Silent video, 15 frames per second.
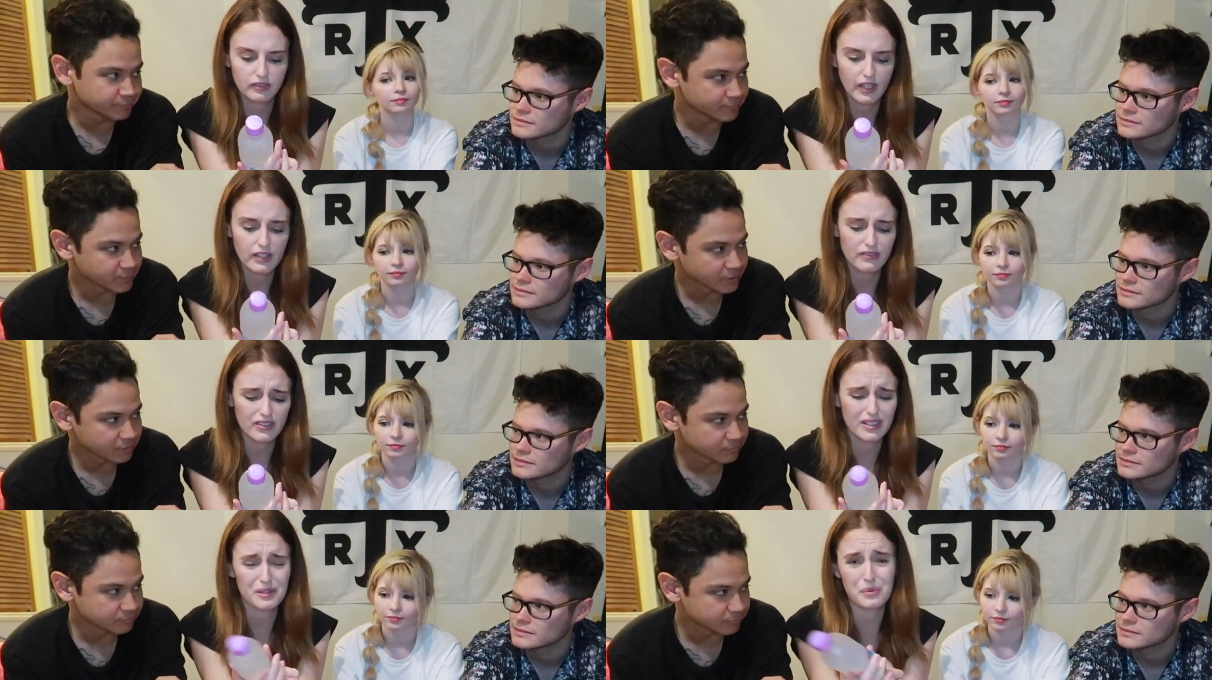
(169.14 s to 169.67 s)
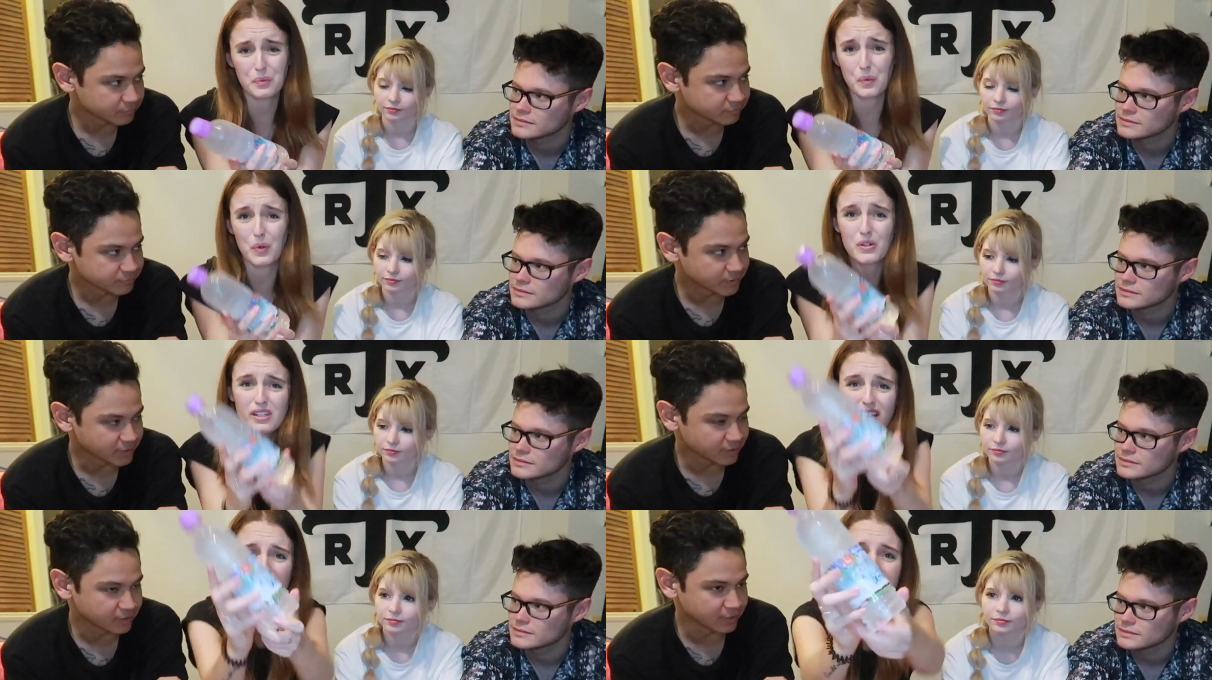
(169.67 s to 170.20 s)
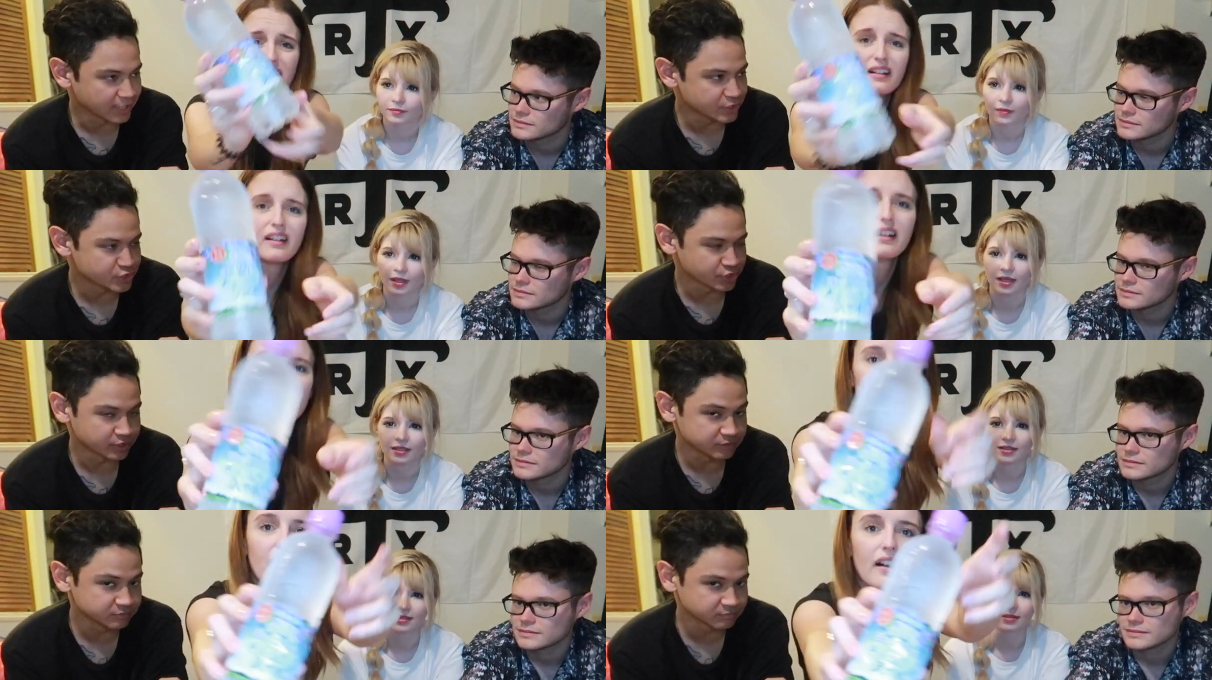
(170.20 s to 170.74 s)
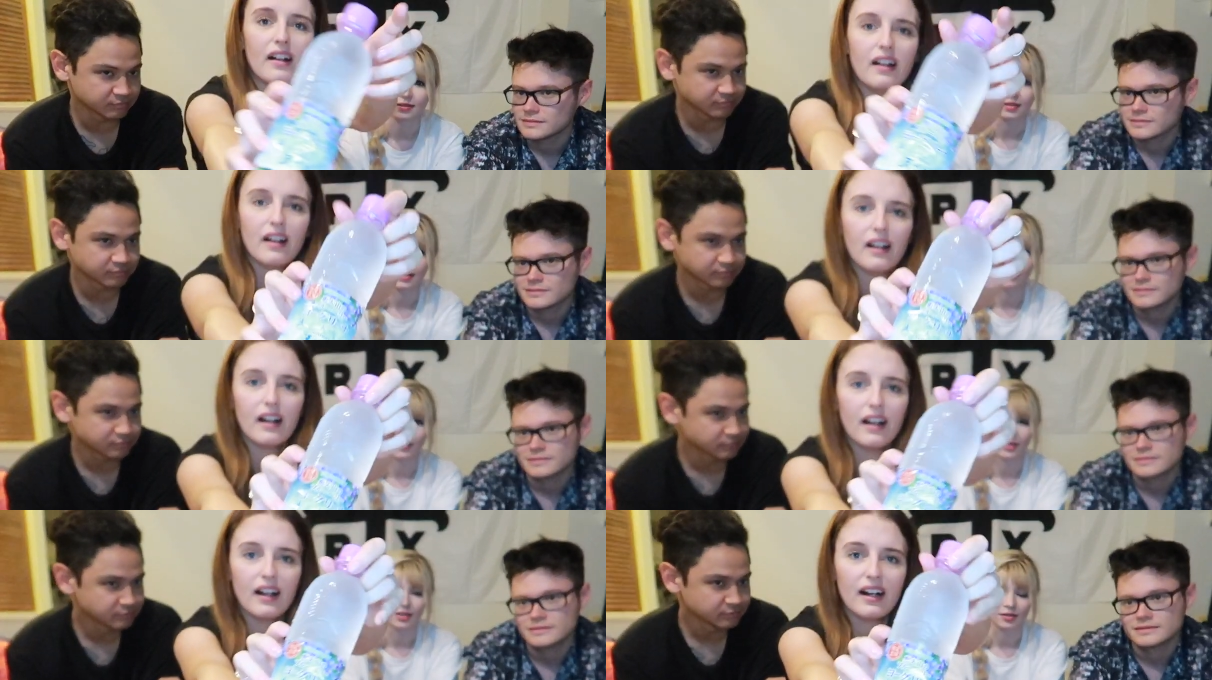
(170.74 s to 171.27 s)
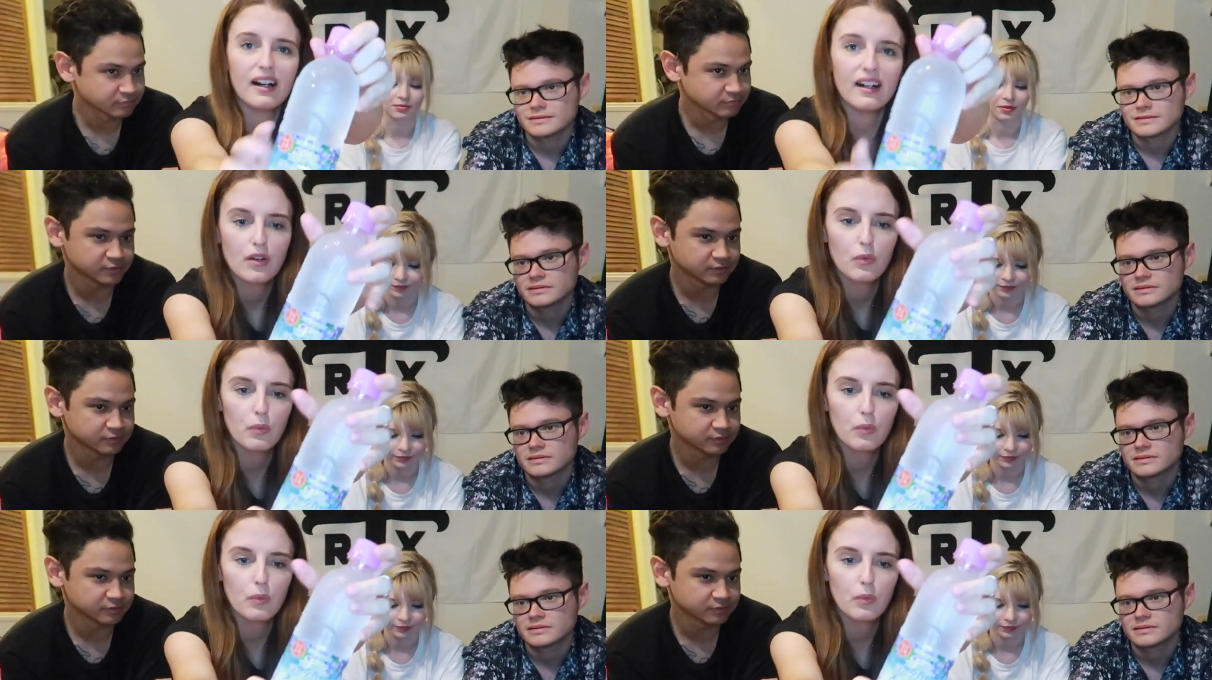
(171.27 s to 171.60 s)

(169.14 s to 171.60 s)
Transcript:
Speaker 1: flavored water. Yes, I've had this one.